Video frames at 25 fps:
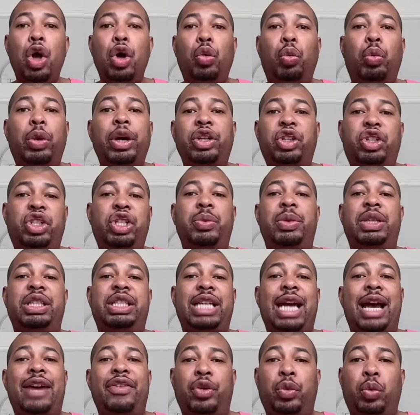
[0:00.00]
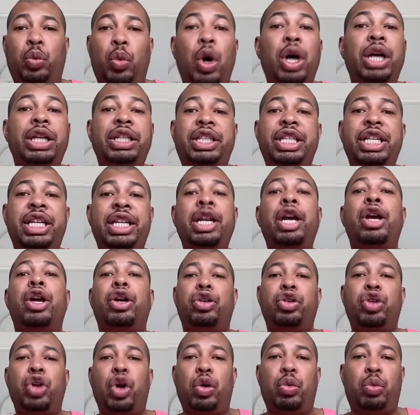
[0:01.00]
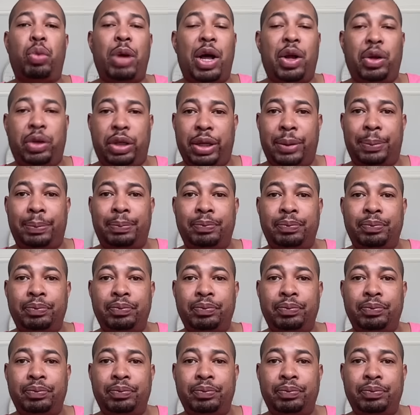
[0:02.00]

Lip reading: where she was neither wanted nor welcome.